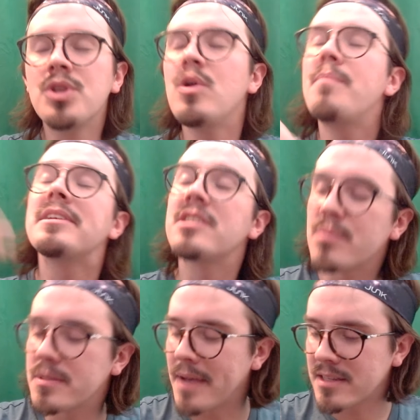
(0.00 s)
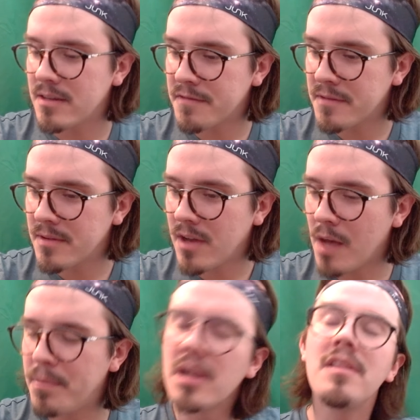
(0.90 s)
we'll do a peasant's perspective.
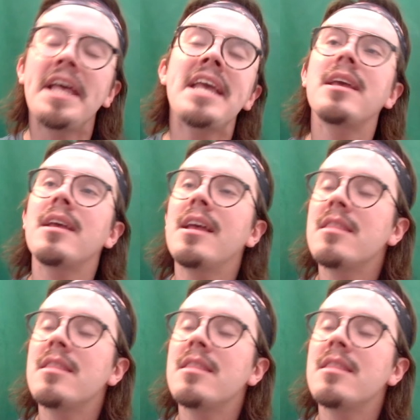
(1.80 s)
I'll put a link